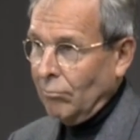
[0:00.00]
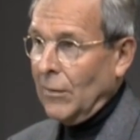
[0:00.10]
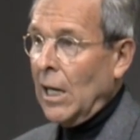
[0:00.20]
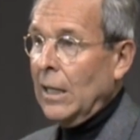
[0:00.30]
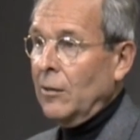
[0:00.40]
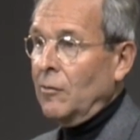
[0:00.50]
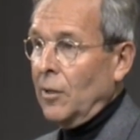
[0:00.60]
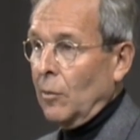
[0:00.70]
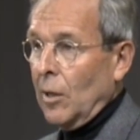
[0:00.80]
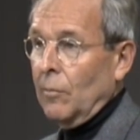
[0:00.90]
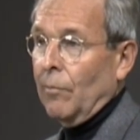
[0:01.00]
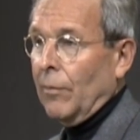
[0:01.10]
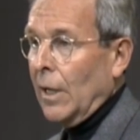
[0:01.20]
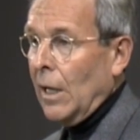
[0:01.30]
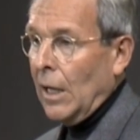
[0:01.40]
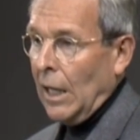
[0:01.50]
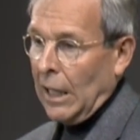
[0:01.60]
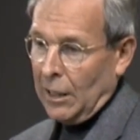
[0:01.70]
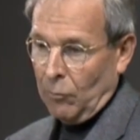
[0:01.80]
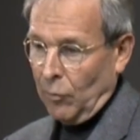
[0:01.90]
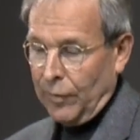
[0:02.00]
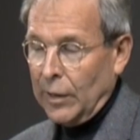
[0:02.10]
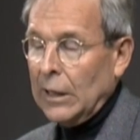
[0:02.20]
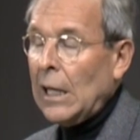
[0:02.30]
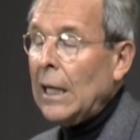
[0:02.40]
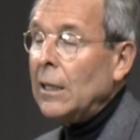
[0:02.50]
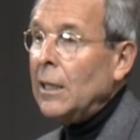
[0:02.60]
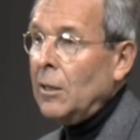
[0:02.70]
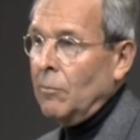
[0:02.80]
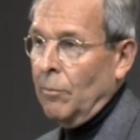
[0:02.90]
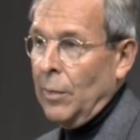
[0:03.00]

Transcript: 9-0, and it will very likely